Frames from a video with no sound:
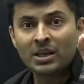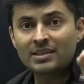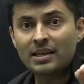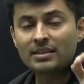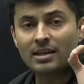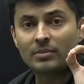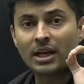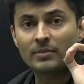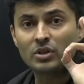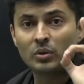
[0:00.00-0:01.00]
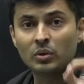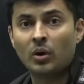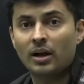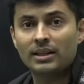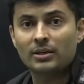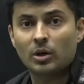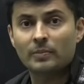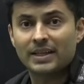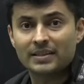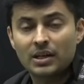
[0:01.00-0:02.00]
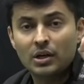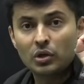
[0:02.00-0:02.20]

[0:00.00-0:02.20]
See, sometimes you know all the topics,